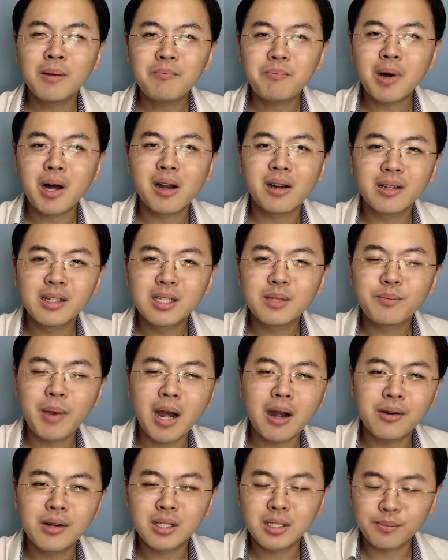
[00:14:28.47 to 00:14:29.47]
partner's
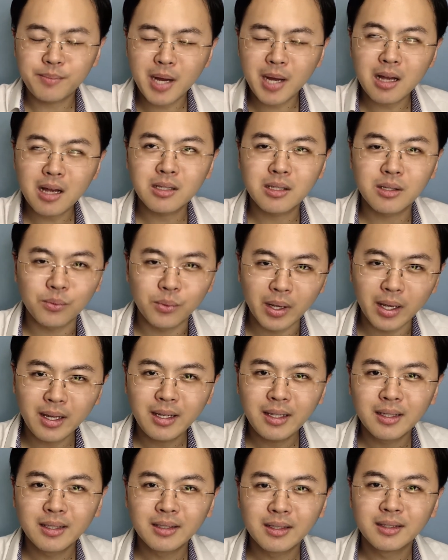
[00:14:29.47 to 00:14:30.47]
parents passed
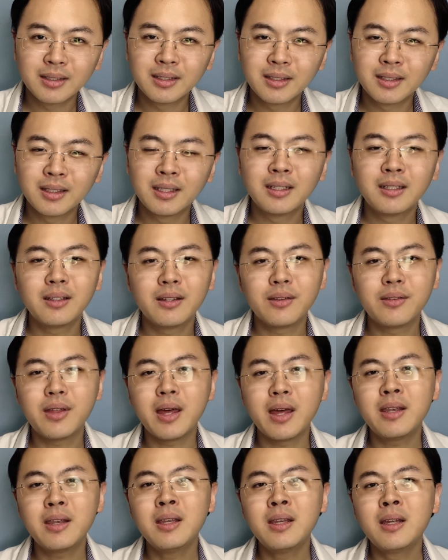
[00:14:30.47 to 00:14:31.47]
away,
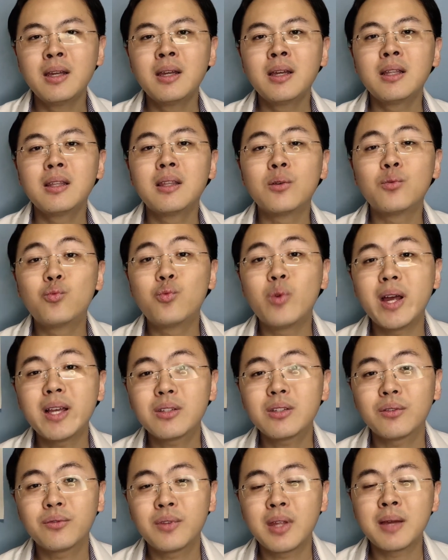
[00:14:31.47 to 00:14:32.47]
then the
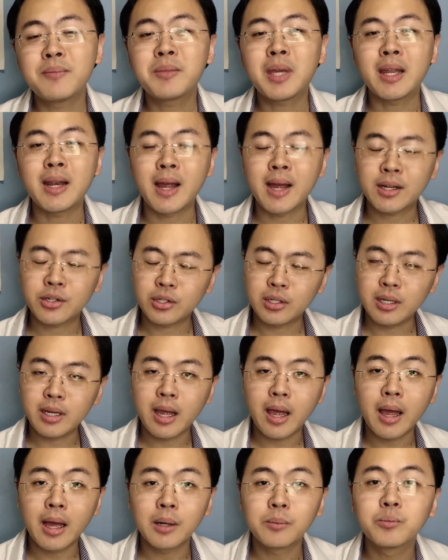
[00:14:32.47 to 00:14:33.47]
rest of them can actually
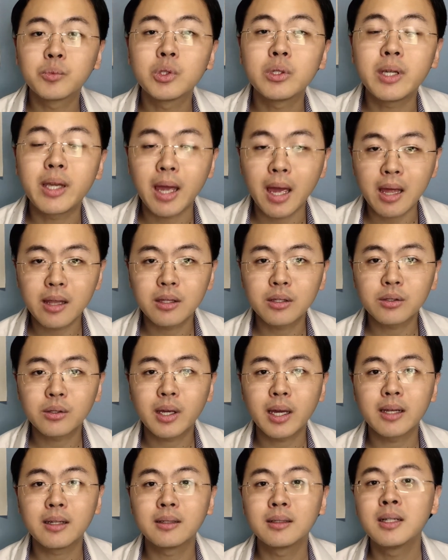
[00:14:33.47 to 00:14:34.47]
help to gather
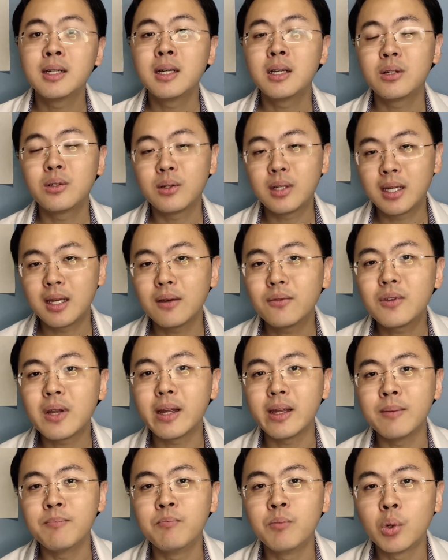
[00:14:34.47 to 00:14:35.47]
together to give that
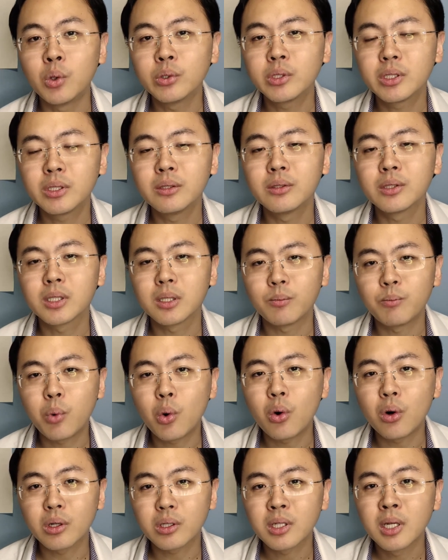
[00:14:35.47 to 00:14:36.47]
emotional
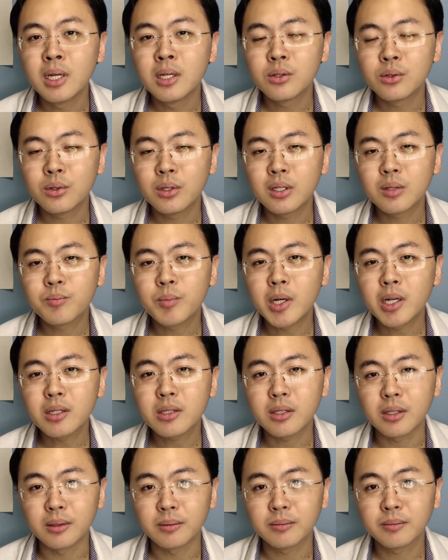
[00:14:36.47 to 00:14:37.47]
support to this
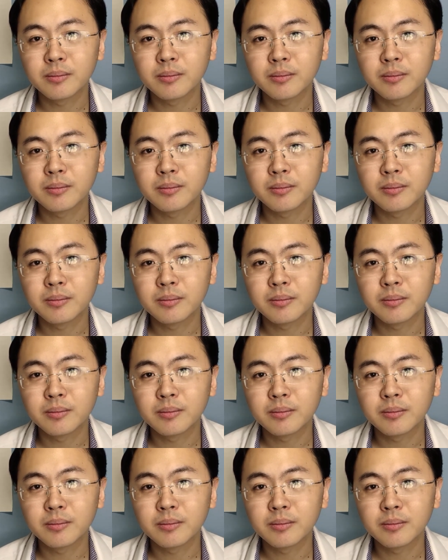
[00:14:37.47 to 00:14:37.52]
person.